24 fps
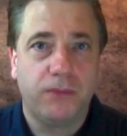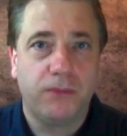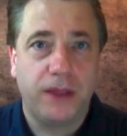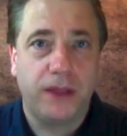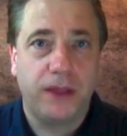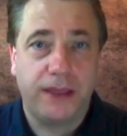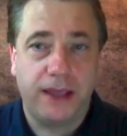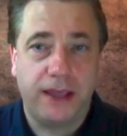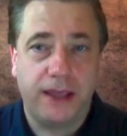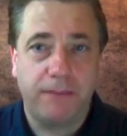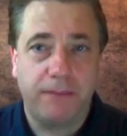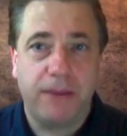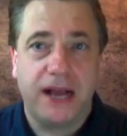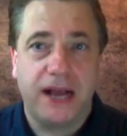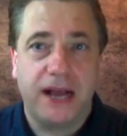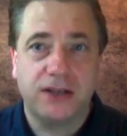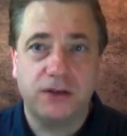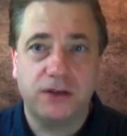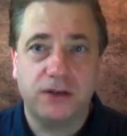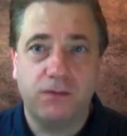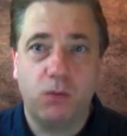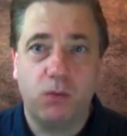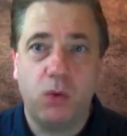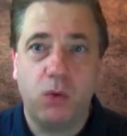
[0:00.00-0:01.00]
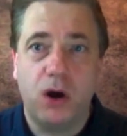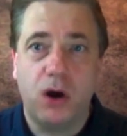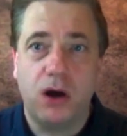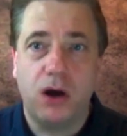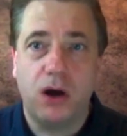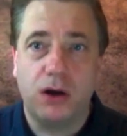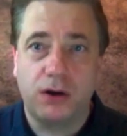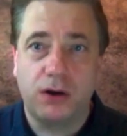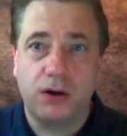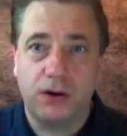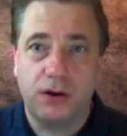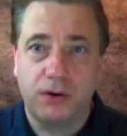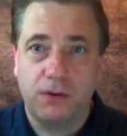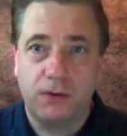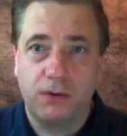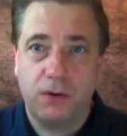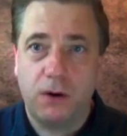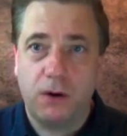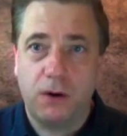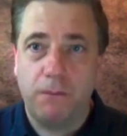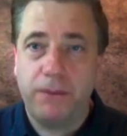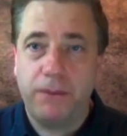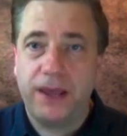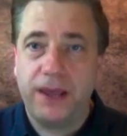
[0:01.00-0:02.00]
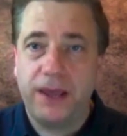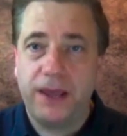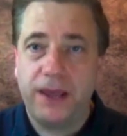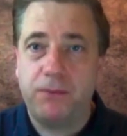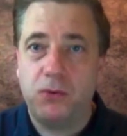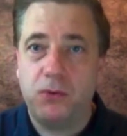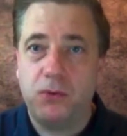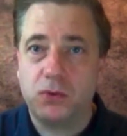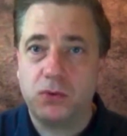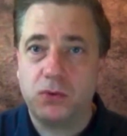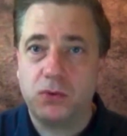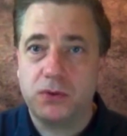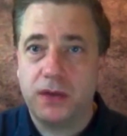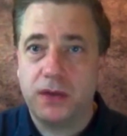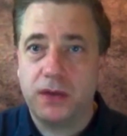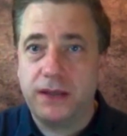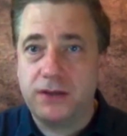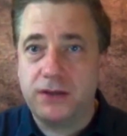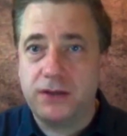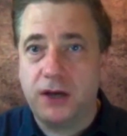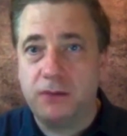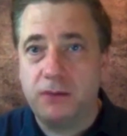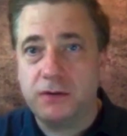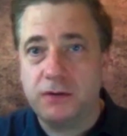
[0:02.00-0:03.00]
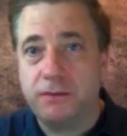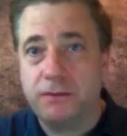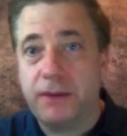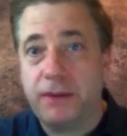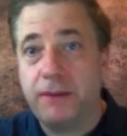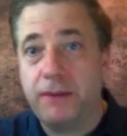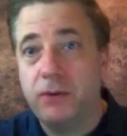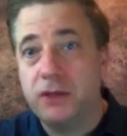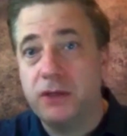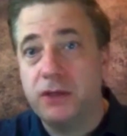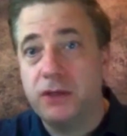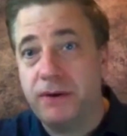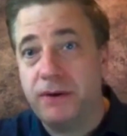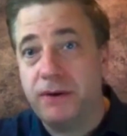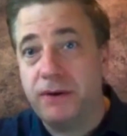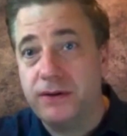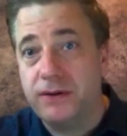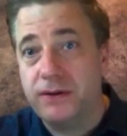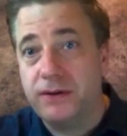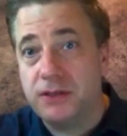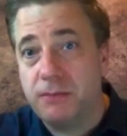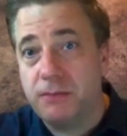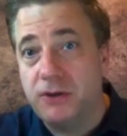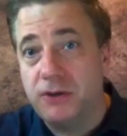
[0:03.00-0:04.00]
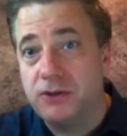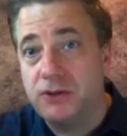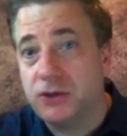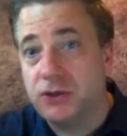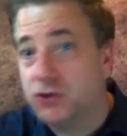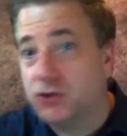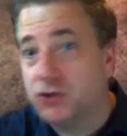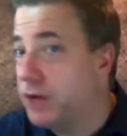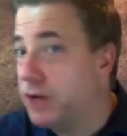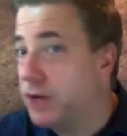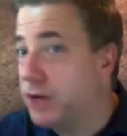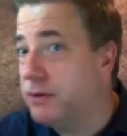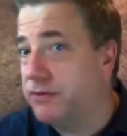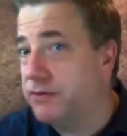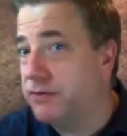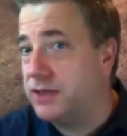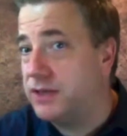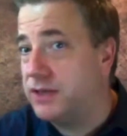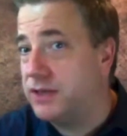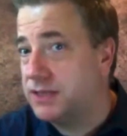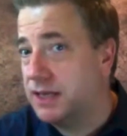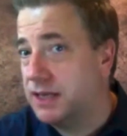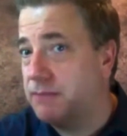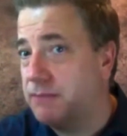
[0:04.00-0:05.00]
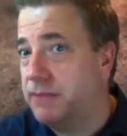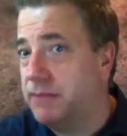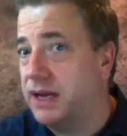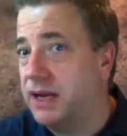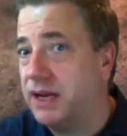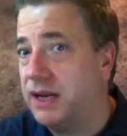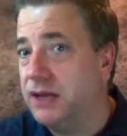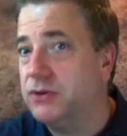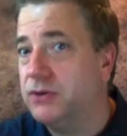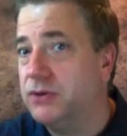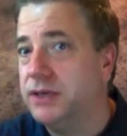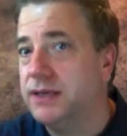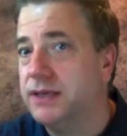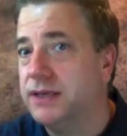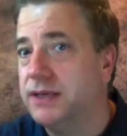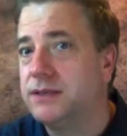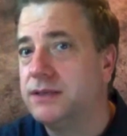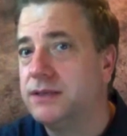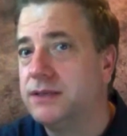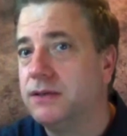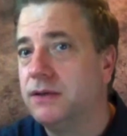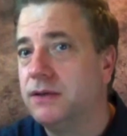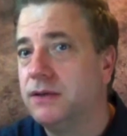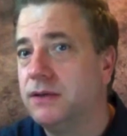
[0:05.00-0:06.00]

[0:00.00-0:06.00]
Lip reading: the impact of work on people's, in terms of people experience the most extreme adversity and mental illness.